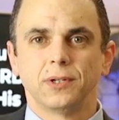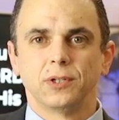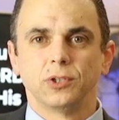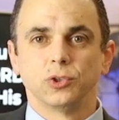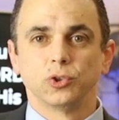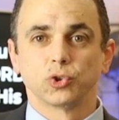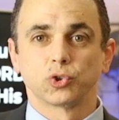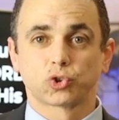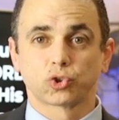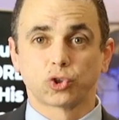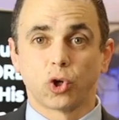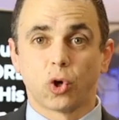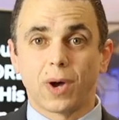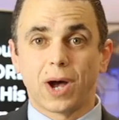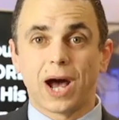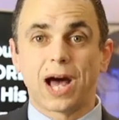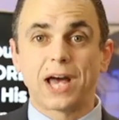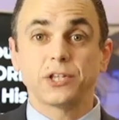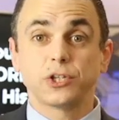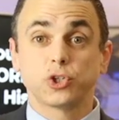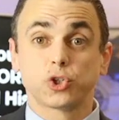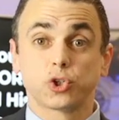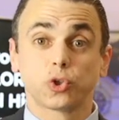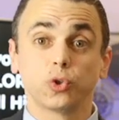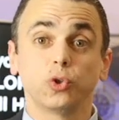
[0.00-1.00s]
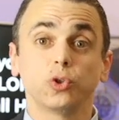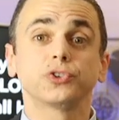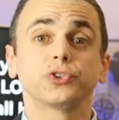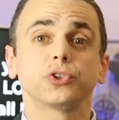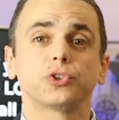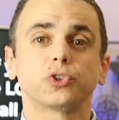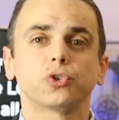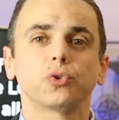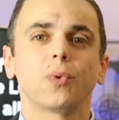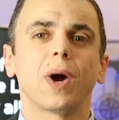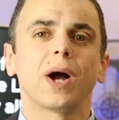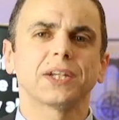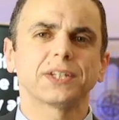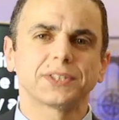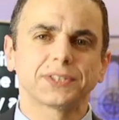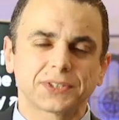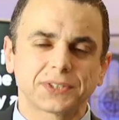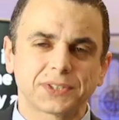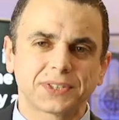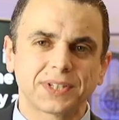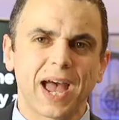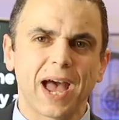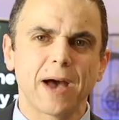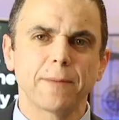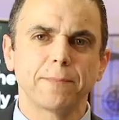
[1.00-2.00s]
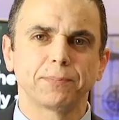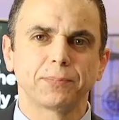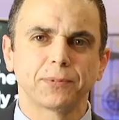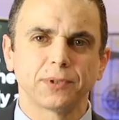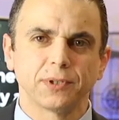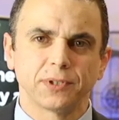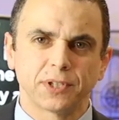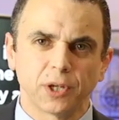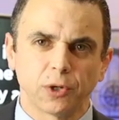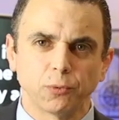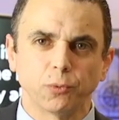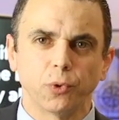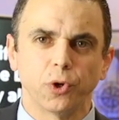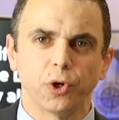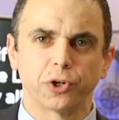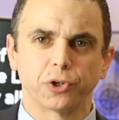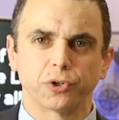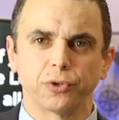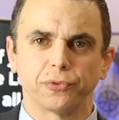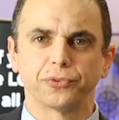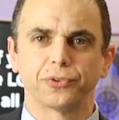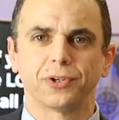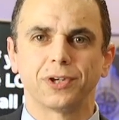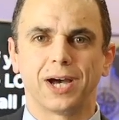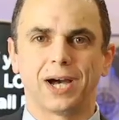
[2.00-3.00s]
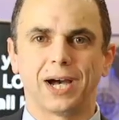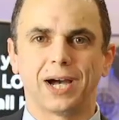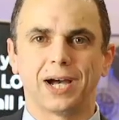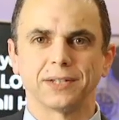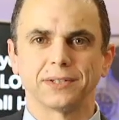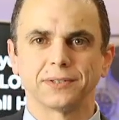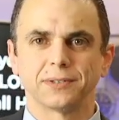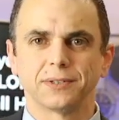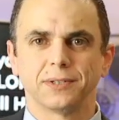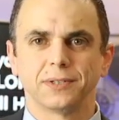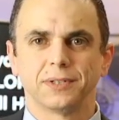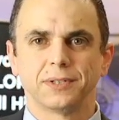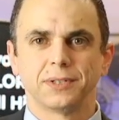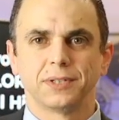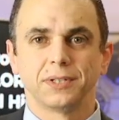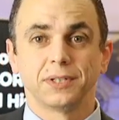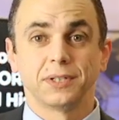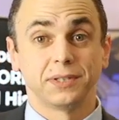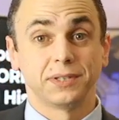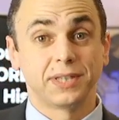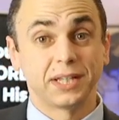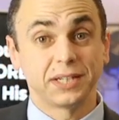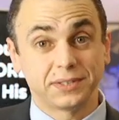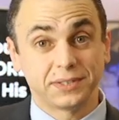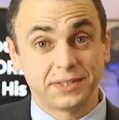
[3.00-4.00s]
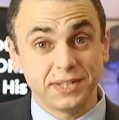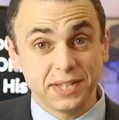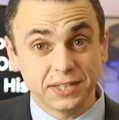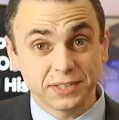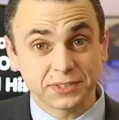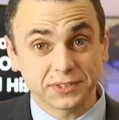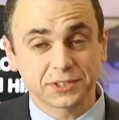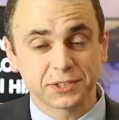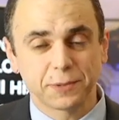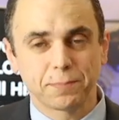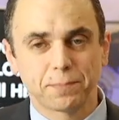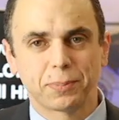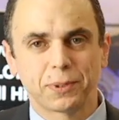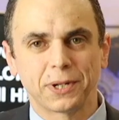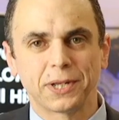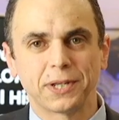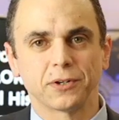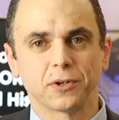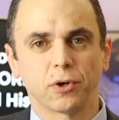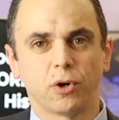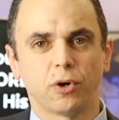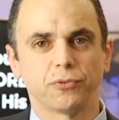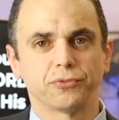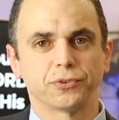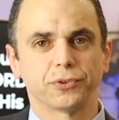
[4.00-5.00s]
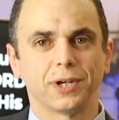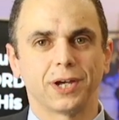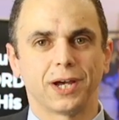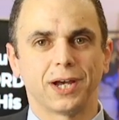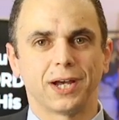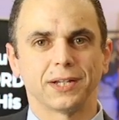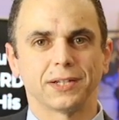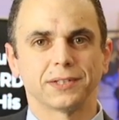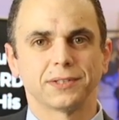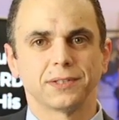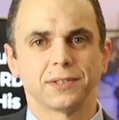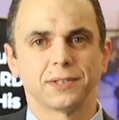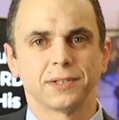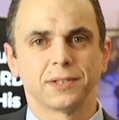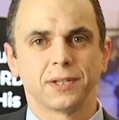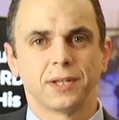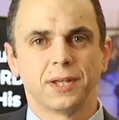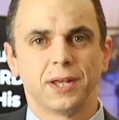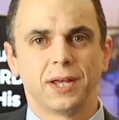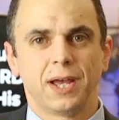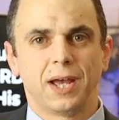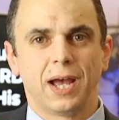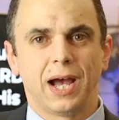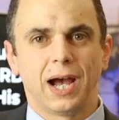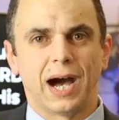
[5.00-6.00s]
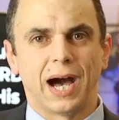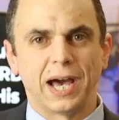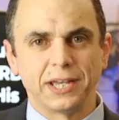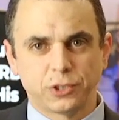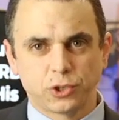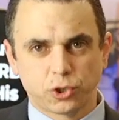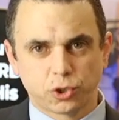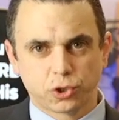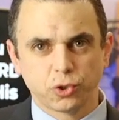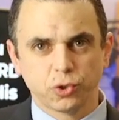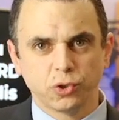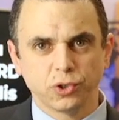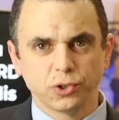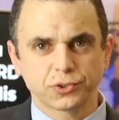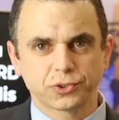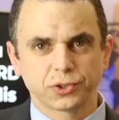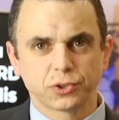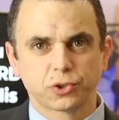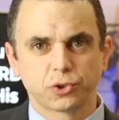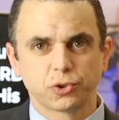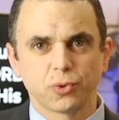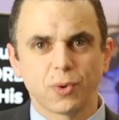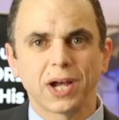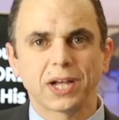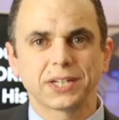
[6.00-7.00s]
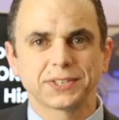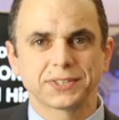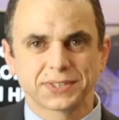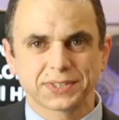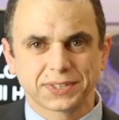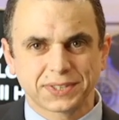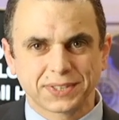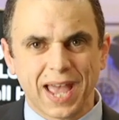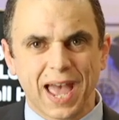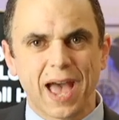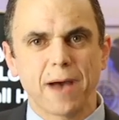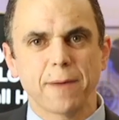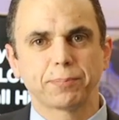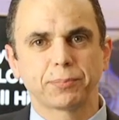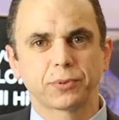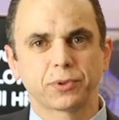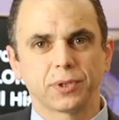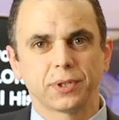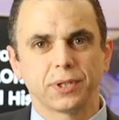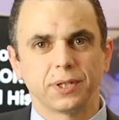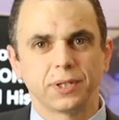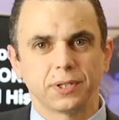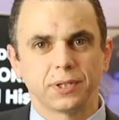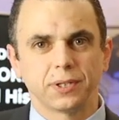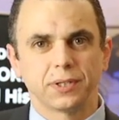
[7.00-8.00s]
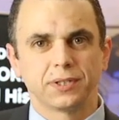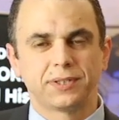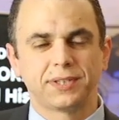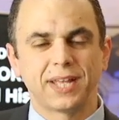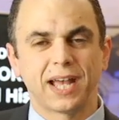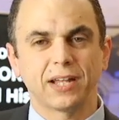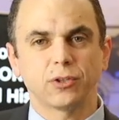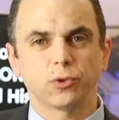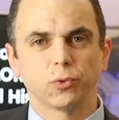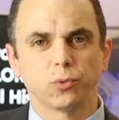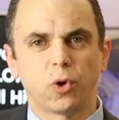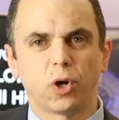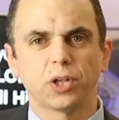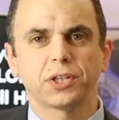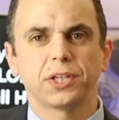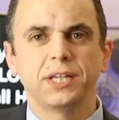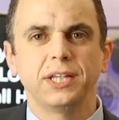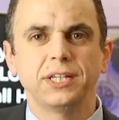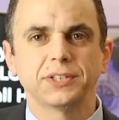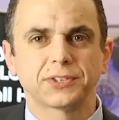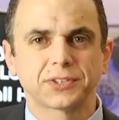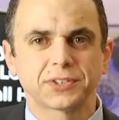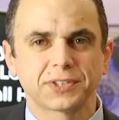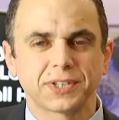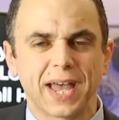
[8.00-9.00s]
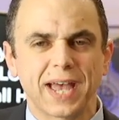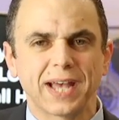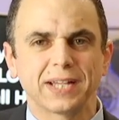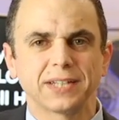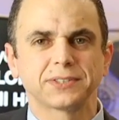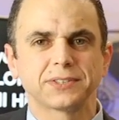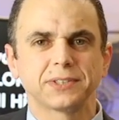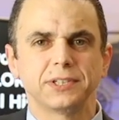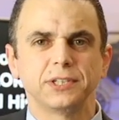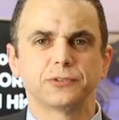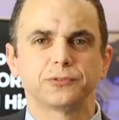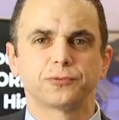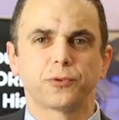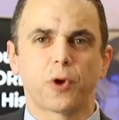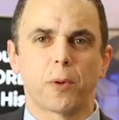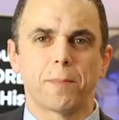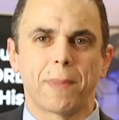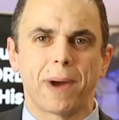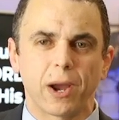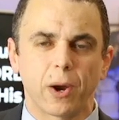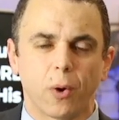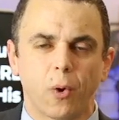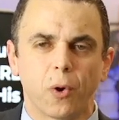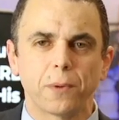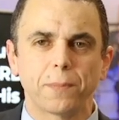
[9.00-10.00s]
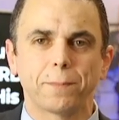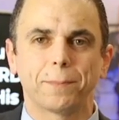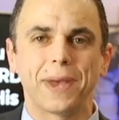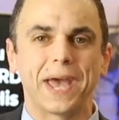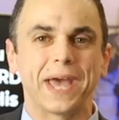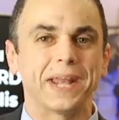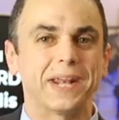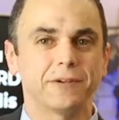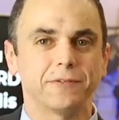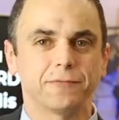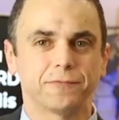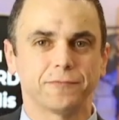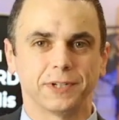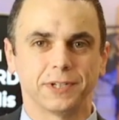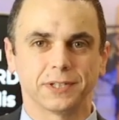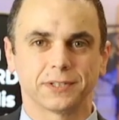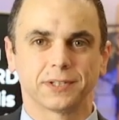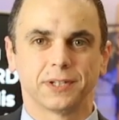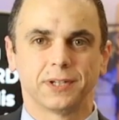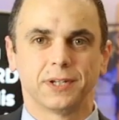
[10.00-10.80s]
So I choose to accept the word of God, the discipline of God. I choose to accept that what he says is for my own benefit.